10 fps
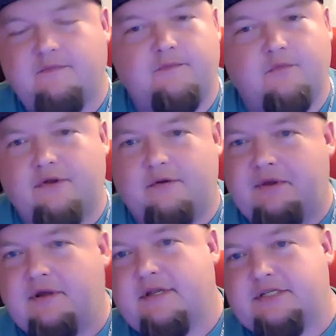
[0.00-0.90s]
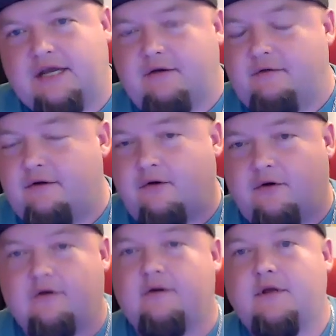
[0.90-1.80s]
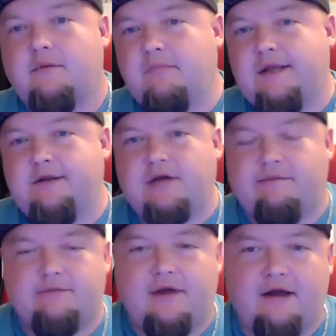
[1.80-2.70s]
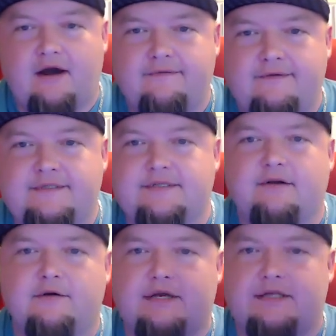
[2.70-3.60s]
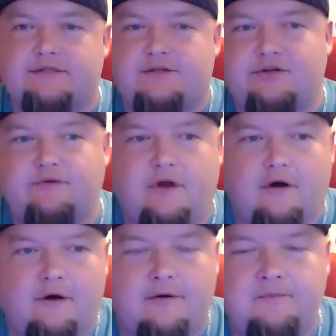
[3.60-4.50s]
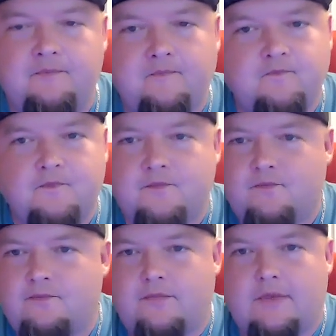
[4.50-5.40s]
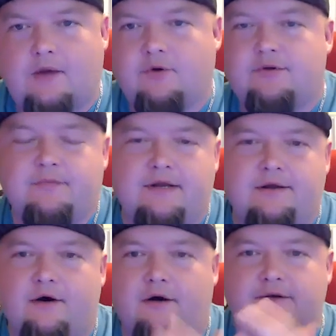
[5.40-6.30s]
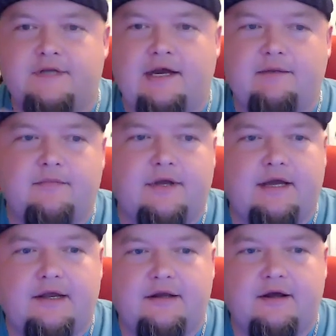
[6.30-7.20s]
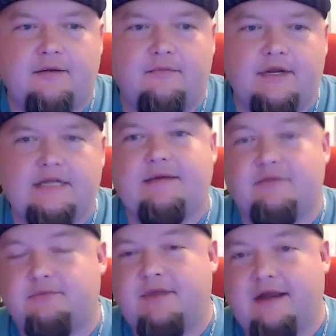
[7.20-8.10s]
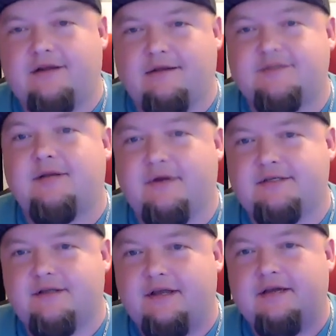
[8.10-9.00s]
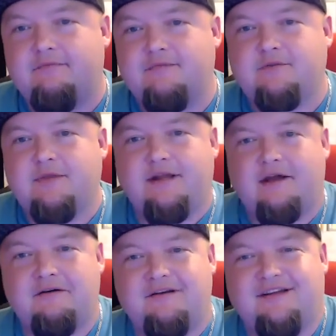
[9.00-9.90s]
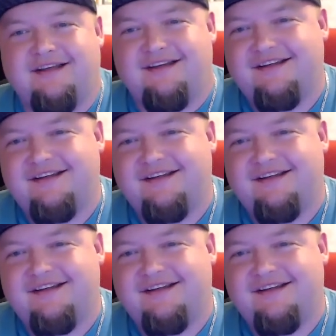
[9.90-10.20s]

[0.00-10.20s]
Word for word: whether it be in the jail or men who come to my office, you know, kids at the juvenile hall. I work with men all the time. And uh, anytime there's a man that comes in, basically they give him to me now.